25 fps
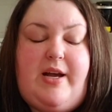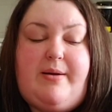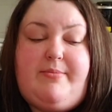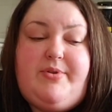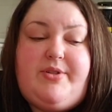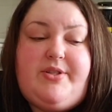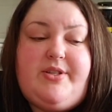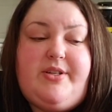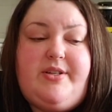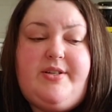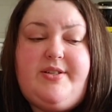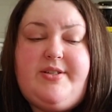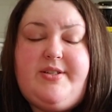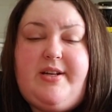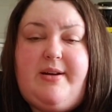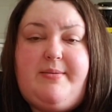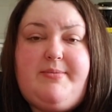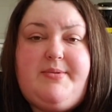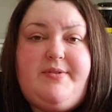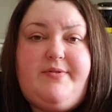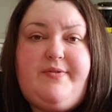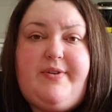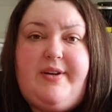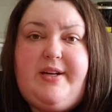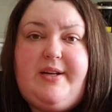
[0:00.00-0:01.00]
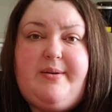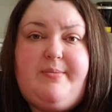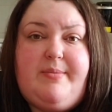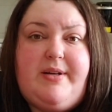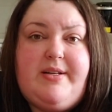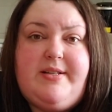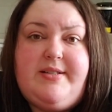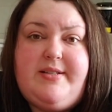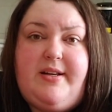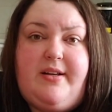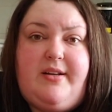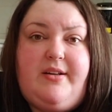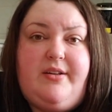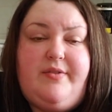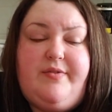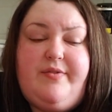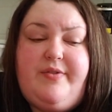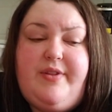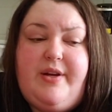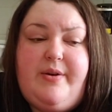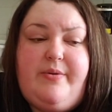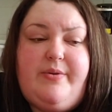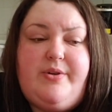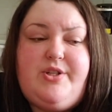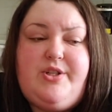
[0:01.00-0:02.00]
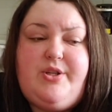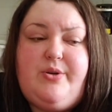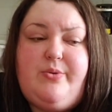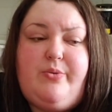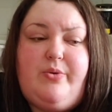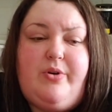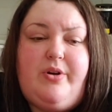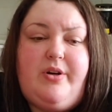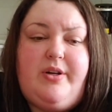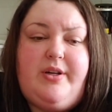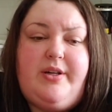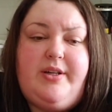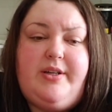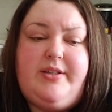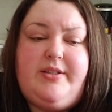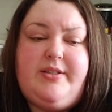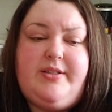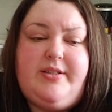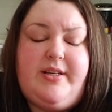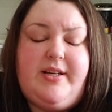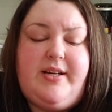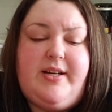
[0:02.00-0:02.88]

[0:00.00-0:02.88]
I'm just gonna stop defending myself. Think what you want.